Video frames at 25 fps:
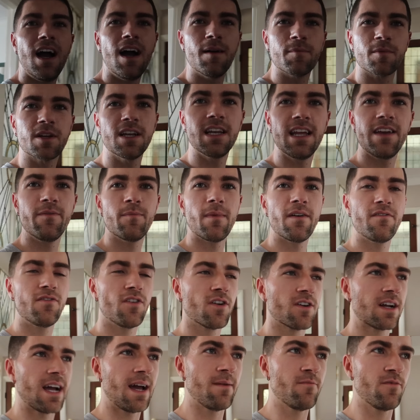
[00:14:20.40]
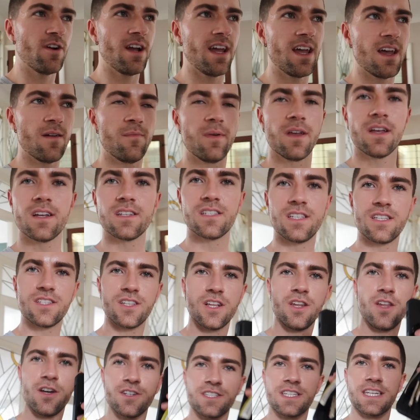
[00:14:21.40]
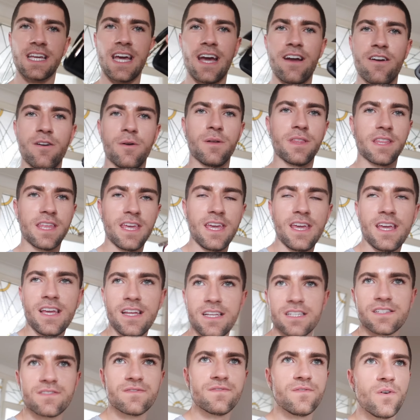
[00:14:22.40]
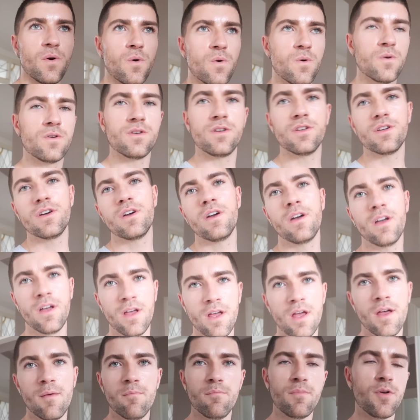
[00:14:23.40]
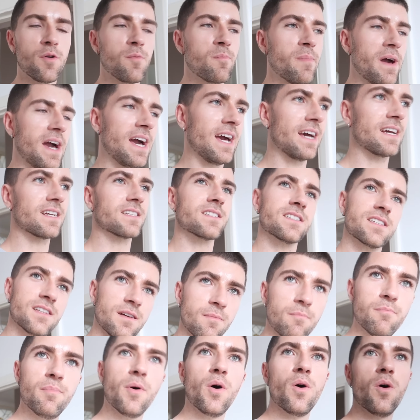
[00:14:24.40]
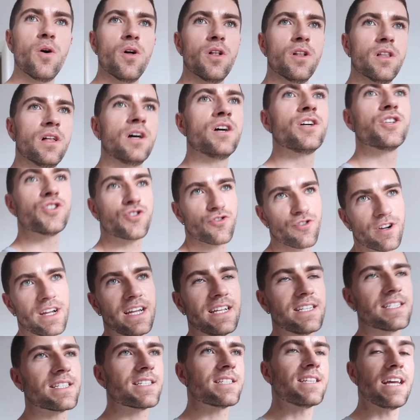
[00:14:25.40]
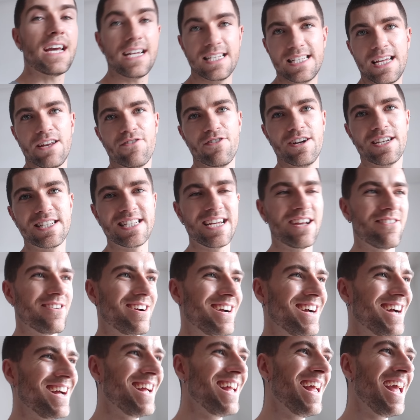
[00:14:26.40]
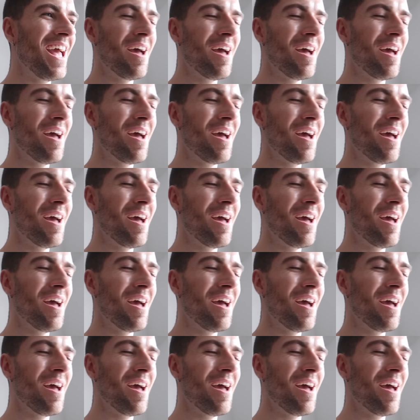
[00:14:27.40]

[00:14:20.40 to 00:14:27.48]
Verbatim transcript: I'm gonna leave my vlog camera here because it's a lot to carry with keys, phone, poop bags, ball, treats, etc, etc.